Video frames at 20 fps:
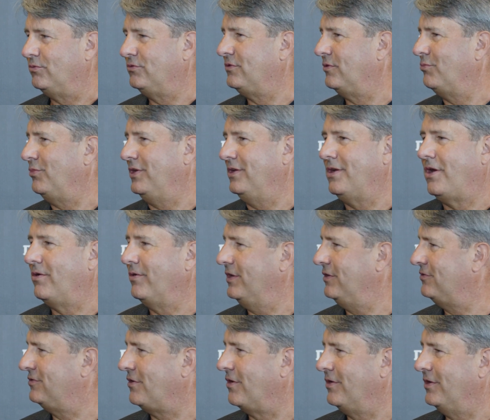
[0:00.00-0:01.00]
so we already
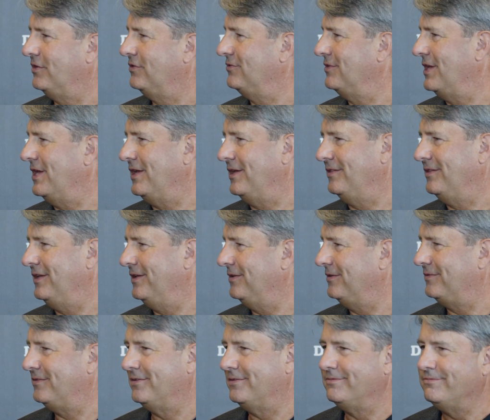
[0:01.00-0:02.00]
started seeing
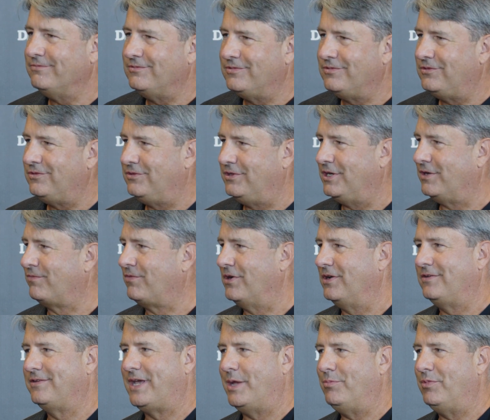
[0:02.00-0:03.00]
these
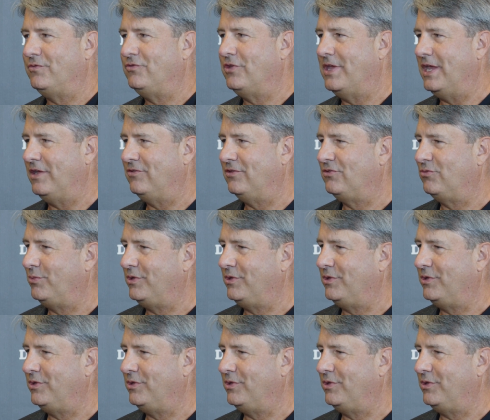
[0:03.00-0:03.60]
different type of changes.